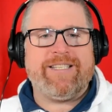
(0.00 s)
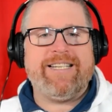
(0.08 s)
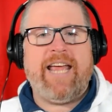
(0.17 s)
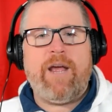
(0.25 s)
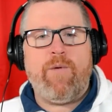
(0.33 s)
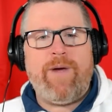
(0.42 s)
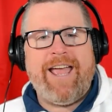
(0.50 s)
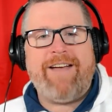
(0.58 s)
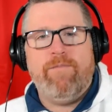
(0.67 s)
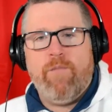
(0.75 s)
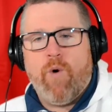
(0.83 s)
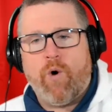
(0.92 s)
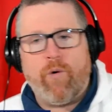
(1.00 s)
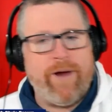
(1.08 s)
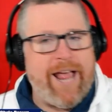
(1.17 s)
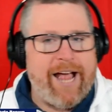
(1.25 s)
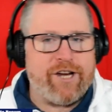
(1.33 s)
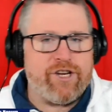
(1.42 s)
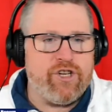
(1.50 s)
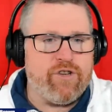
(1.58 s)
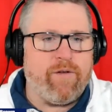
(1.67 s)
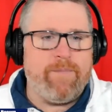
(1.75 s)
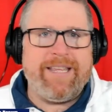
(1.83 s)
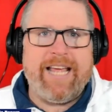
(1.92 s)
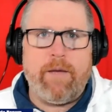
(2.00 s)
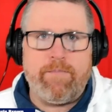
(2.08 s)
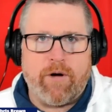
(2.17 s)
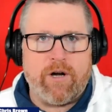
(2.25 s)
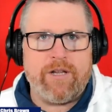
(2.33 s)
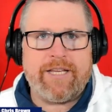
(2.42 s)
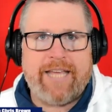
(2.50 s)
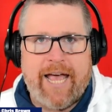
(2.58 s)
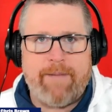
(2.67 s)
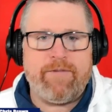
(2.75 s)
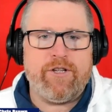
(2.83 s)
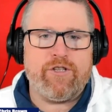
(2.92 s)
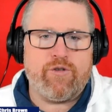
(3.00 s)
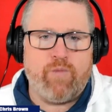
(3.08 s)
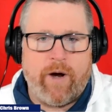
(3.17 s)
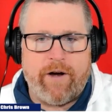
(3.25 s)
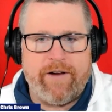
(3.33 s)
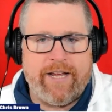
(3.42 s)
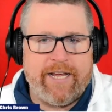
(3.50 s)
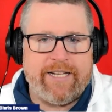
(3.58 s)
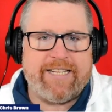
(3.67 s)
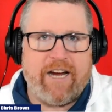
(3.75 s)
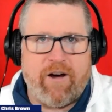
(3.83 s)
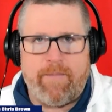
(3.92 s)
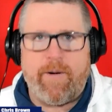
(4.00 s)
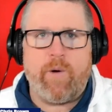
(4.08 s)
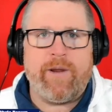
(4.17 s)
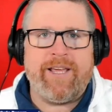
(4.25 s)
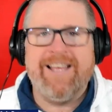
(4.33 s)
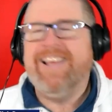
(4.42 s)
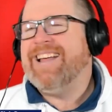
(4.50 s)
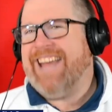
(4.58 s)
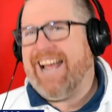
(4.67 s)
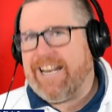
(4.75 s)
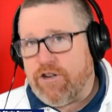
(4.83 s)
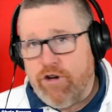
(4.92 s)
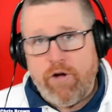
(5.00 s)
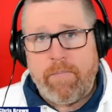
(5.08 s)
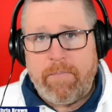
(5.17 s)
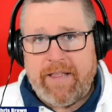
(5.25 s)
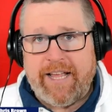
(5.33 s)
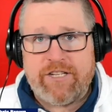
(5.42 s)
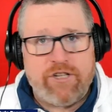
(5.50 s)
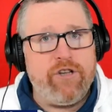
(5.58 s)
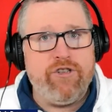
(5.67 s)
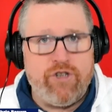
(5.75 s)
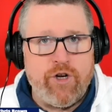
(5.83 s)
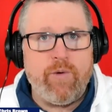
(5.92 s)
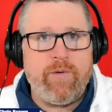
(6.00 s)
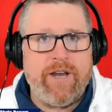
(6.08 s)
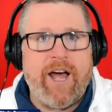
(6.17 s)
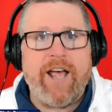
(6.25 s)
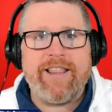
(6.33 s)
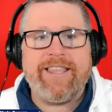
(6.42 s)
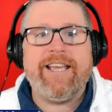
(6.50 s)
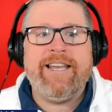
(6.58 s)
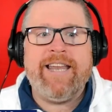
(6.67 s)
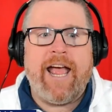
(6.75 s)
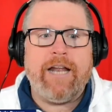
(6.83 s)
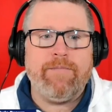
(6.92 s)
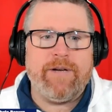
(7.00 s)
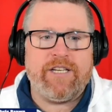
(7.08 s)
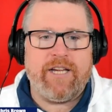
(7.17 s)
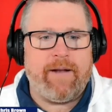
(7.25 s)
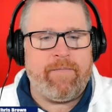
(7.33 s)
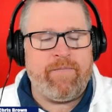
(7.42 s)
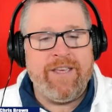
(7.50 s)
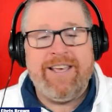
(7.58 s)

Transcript: Today, we have more reactions from the Alberta Cabinet swearing-in ceremony that took place on June 9th in Edmonton.